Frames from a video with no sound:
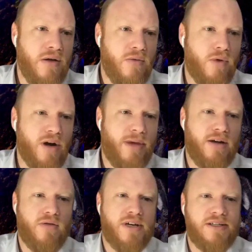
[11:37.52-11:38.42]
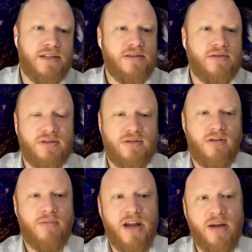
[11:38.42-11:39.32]
what about noise that is not
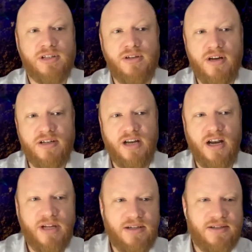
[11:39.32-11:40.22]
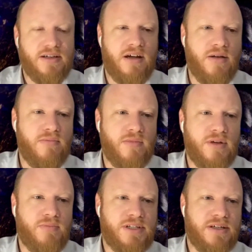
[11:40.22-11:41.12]
described by Hamiltonian dynamics,
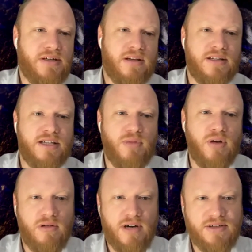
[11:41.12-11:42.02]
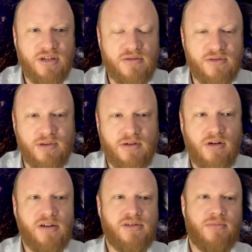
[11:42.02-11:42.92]
in particular depolarizing channels with
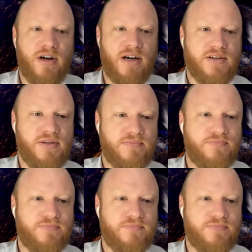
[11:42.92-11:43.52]
cross operators?